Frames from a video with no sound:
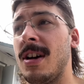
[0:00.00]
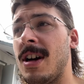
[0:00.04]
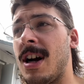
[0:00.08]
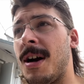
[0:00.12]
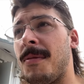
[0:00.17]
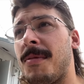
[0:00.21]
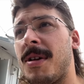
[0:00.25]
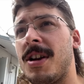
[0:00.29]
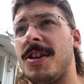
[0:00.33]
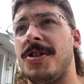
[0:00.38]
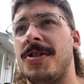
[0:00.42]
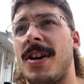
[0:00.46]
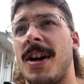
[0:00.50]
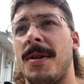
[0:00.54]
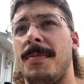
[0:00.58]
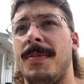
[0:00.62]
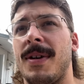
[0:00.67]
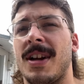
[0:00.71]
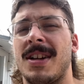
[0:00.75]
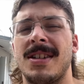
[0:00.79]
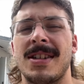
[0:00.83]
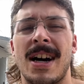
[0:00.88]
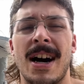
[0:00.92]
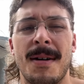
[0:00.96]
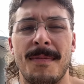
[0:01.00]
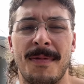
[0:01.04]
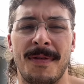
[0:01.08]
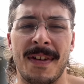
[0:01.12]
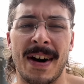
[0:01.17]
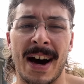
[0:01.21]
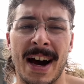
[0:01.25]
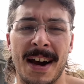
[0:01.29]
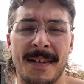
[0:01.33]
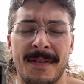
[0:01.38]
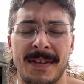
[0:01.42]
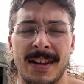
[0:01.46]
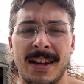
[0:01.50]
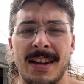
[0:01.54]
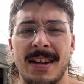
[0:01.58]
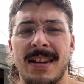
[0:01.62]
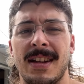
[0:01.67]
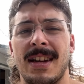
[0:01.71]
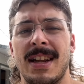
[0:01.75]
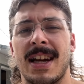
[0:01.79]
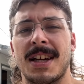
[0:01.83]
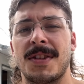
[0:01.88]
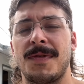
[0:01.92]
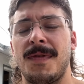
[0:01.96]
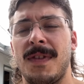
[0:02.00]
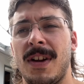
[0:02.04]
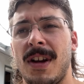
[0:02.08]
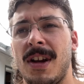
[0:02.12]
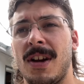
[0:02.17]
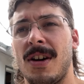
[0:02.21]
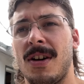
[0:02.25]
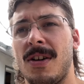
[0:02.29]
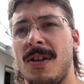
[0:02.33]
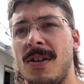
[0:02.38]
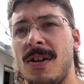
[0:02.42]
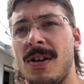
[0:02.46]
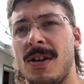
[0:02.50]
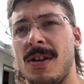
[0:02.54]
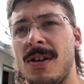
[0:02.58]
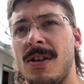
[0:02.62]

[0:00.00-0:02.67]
I'm going to try to pick top five, and then in the next video,